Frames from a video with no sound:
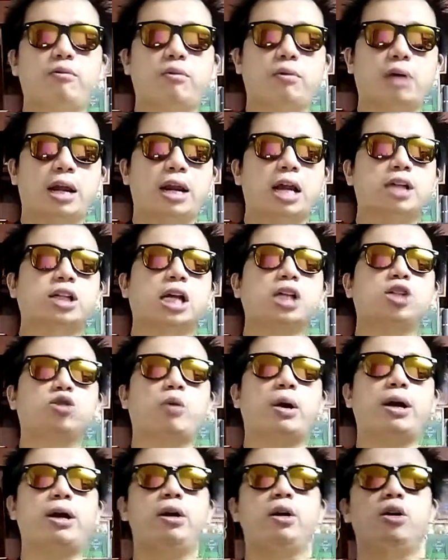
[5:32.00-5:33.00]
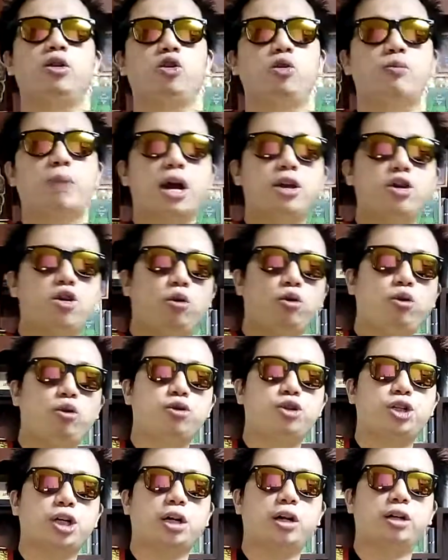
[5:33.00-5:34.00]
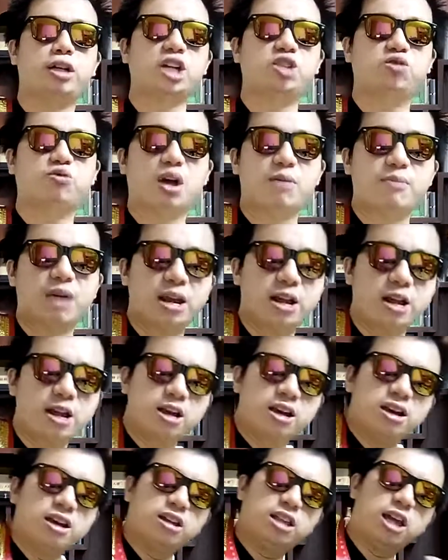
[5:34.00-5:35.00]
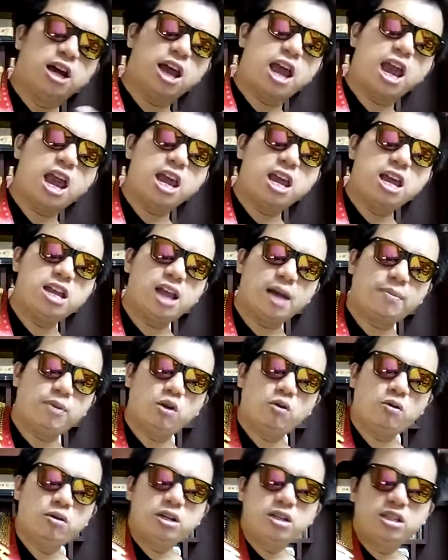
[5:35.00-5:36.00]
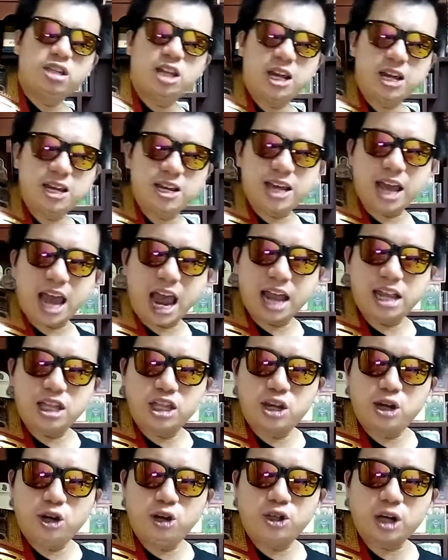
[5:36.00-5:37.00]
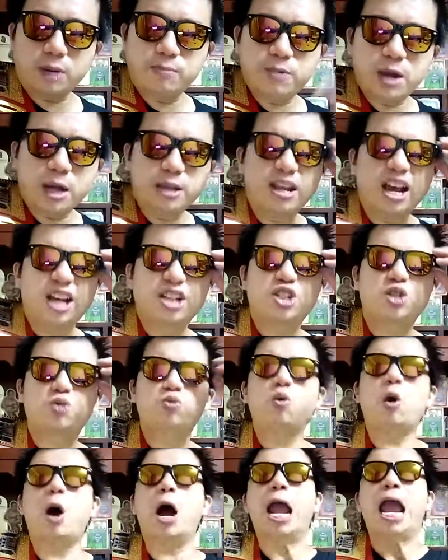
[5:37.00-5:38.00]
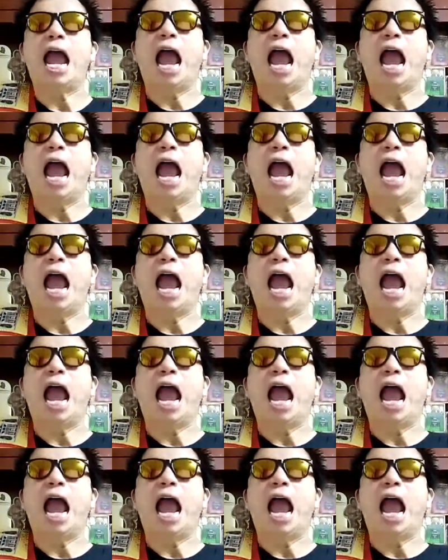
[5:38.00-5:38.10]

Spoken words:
and then subscribe to my YouTube channel. That's right, man. The AEW TNT champion. That's right.